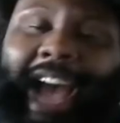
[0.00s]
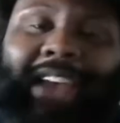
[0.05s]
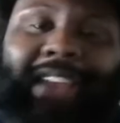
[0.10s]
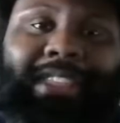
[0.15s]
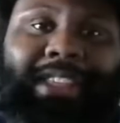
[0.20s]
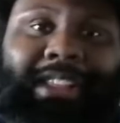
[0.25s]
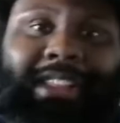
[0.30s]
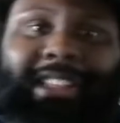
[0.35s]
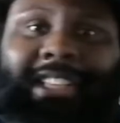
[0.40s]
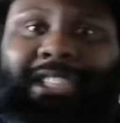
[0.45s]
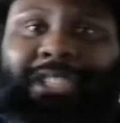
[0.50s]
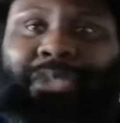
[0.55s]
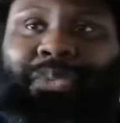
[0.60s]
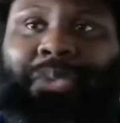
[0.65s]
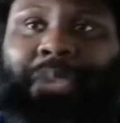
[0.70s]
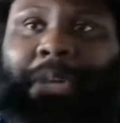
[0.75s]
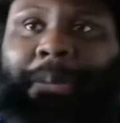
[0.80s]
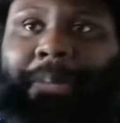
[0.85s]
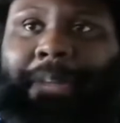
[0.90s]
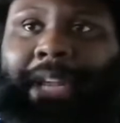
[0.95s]
I think this
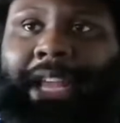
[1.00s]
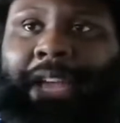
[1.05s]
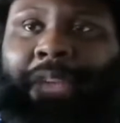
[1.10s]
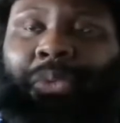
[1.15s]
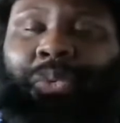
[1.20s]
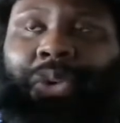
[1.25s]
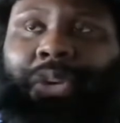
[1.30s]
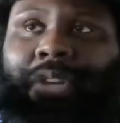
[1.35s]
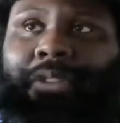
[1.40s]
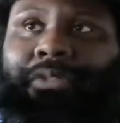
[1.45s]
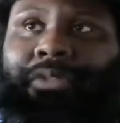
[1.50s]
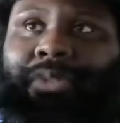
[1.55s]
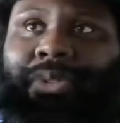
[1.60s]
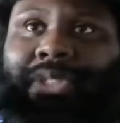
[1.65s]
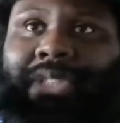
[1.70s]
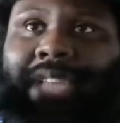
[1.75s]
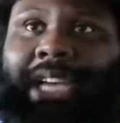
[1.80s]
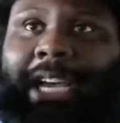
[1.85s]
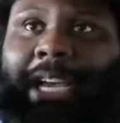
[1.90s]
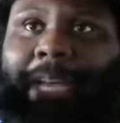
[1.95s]
would have been a wonderful
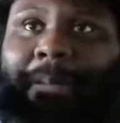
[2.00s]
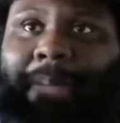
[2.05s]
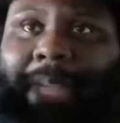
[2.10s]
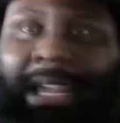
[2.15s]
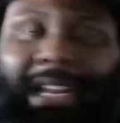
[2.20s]
time.